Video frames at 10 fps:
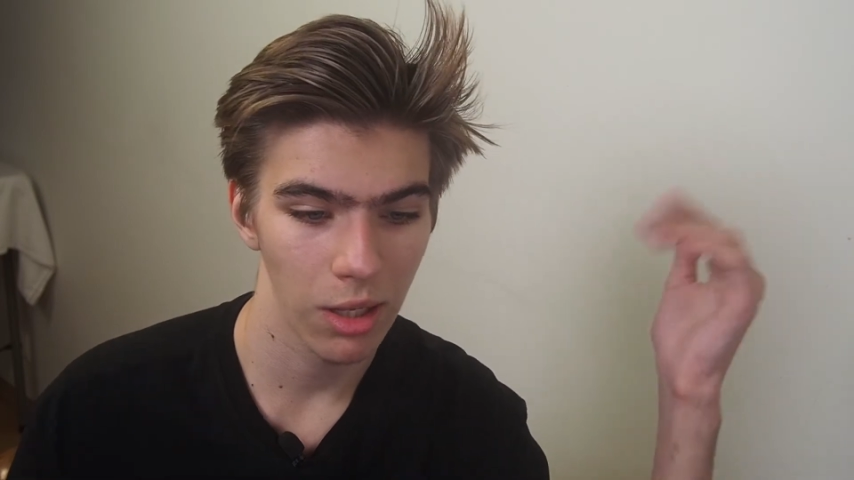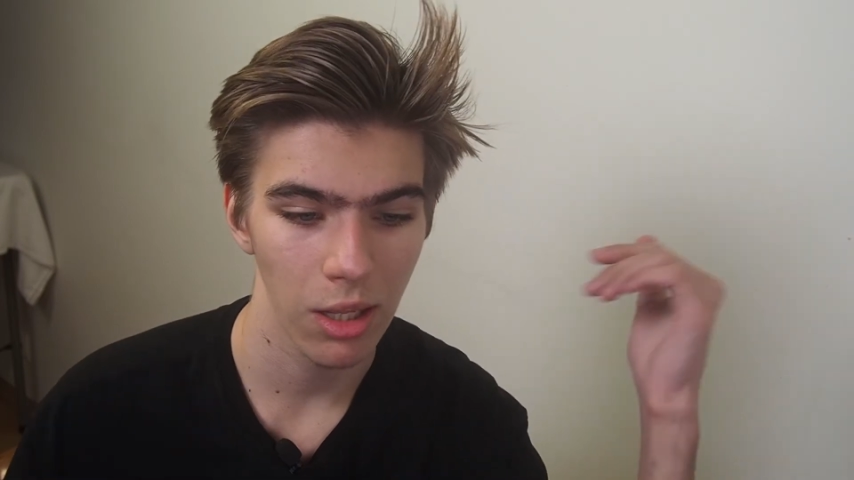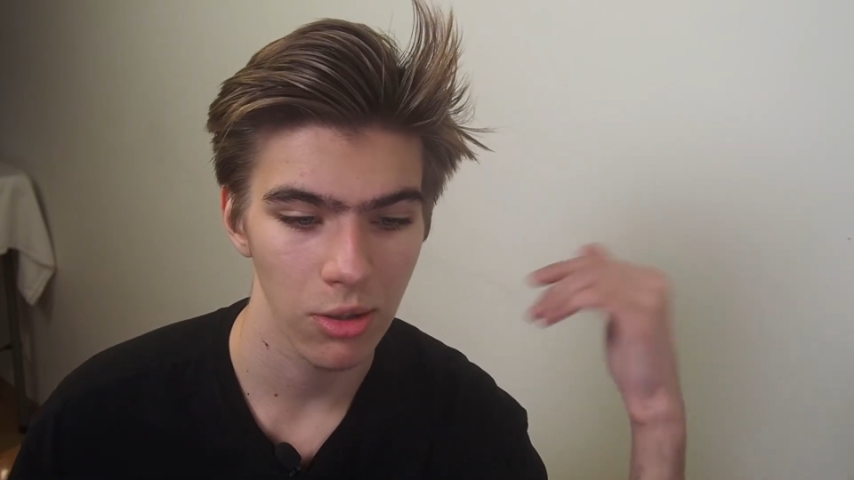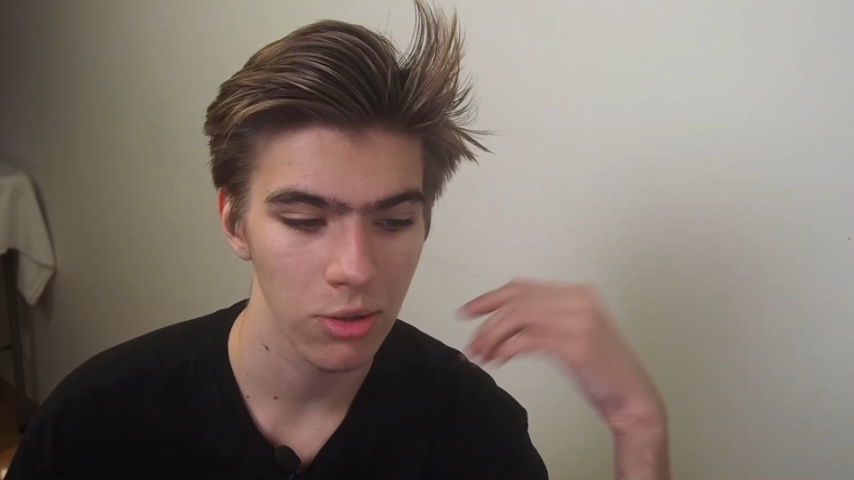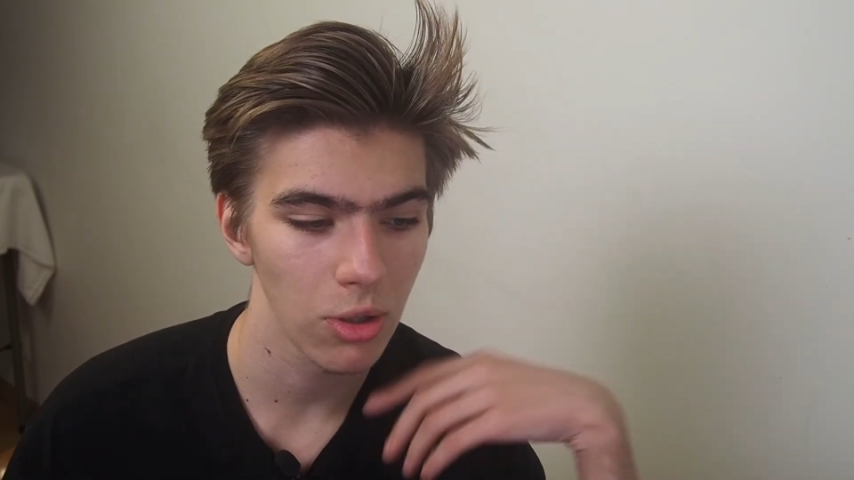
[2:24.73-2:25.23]

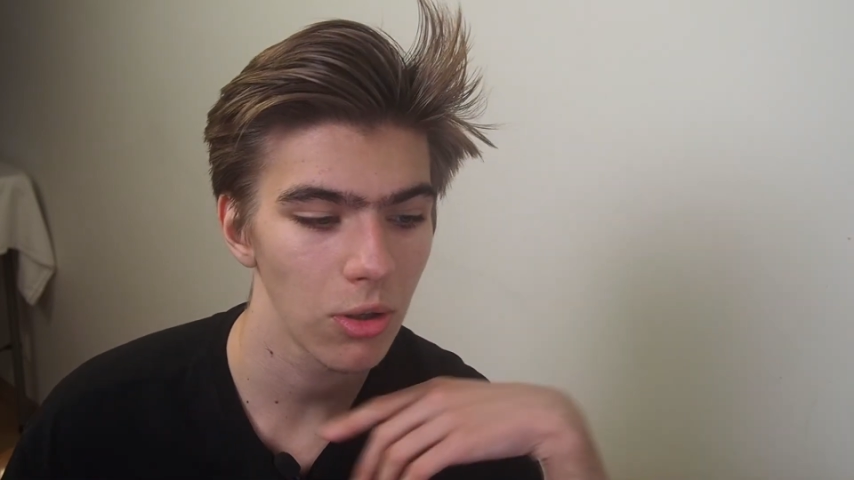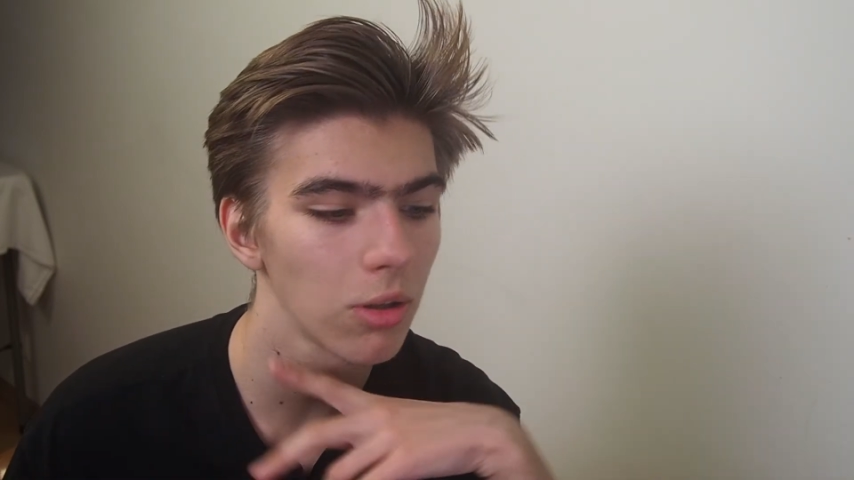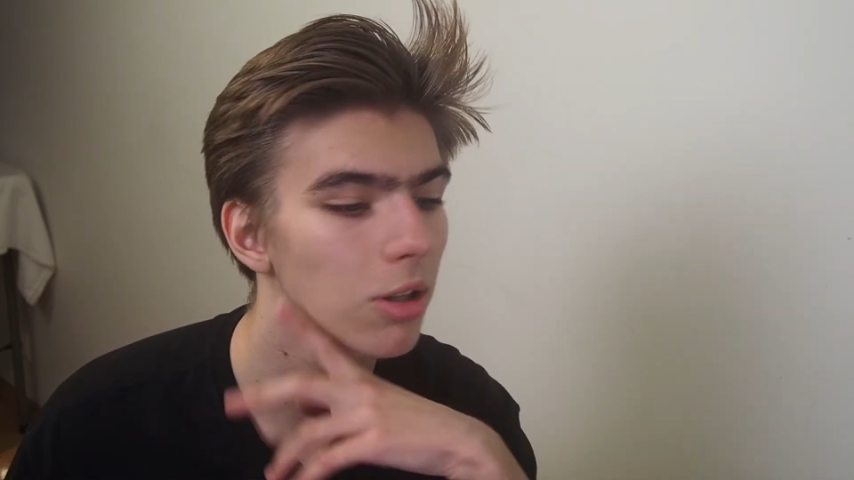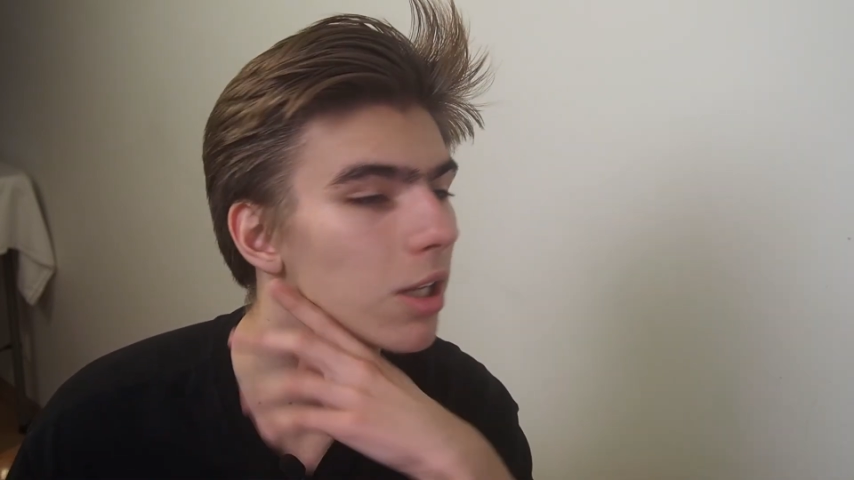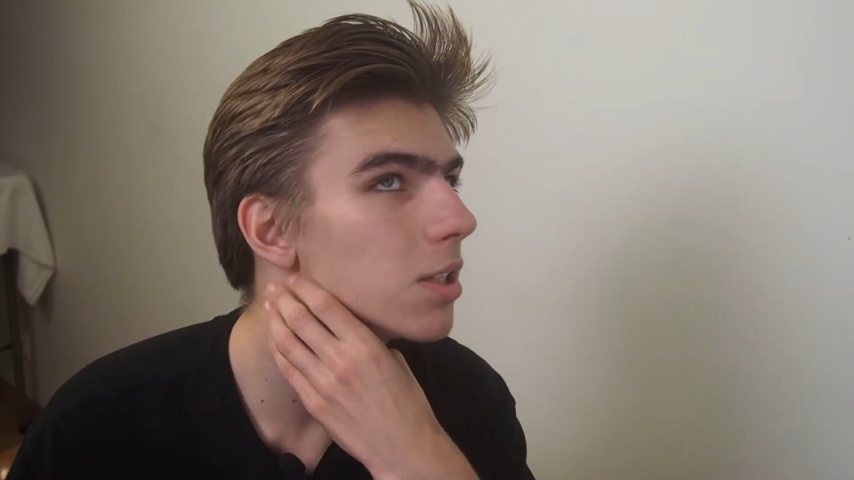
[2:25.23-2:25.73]
And so
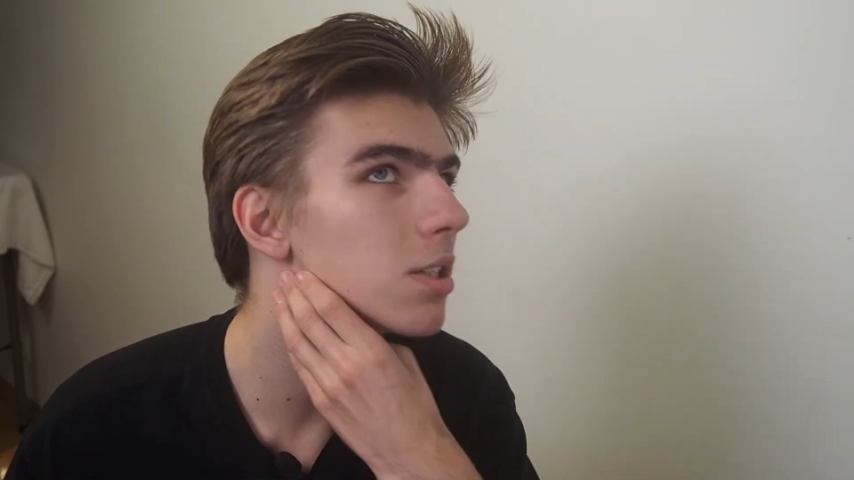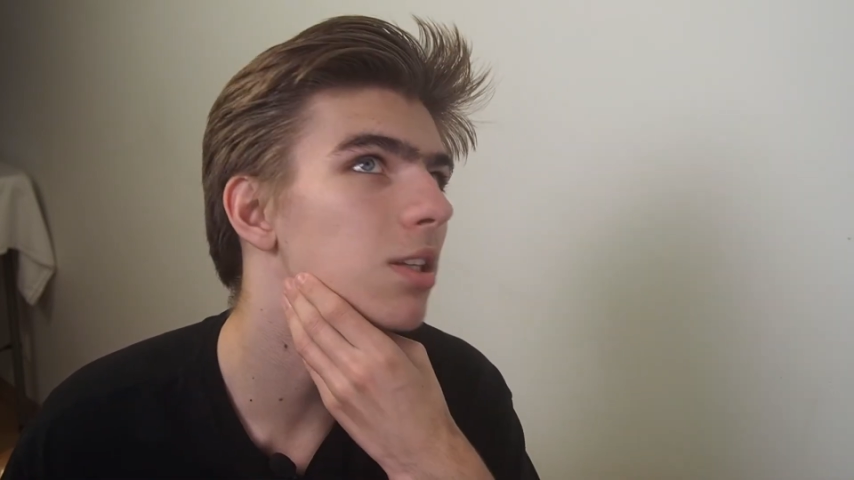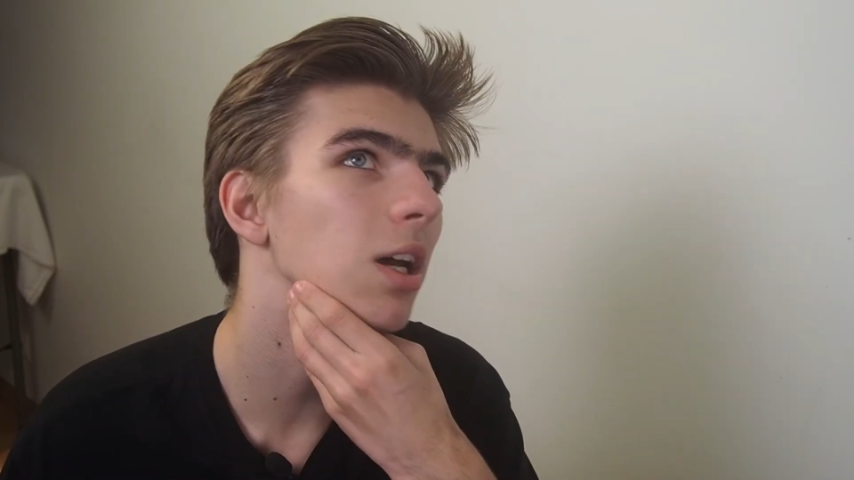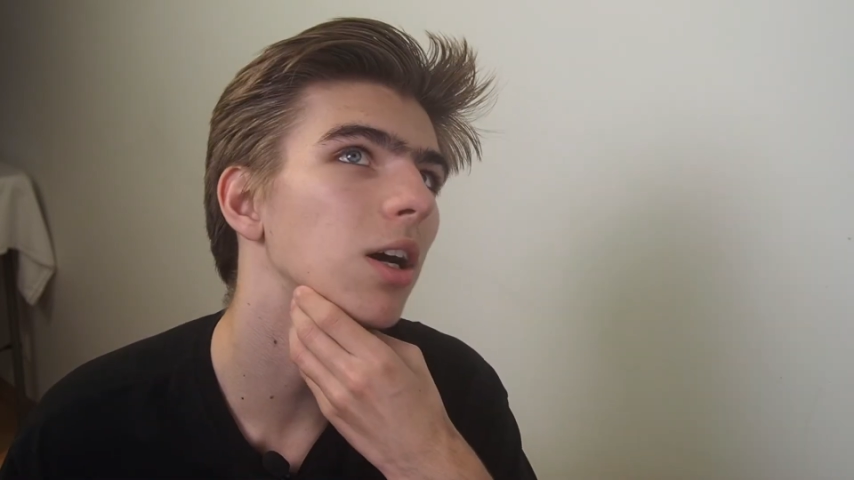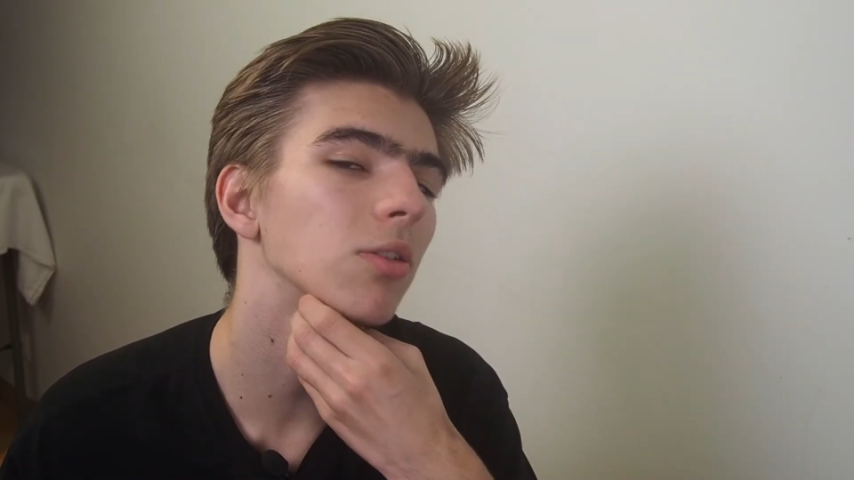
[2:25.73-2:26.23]
let's
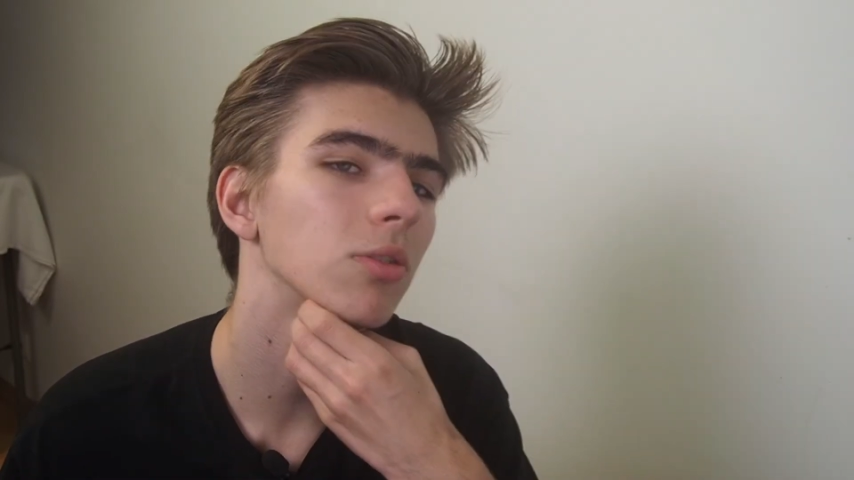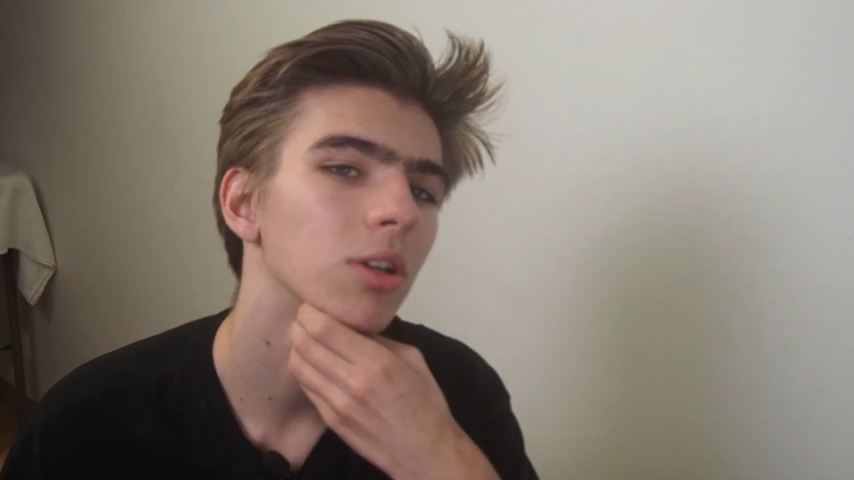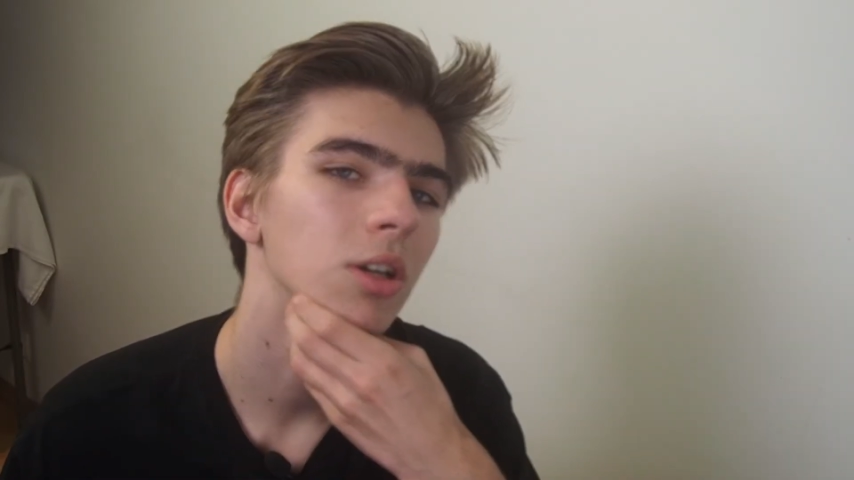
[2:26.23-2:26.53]
now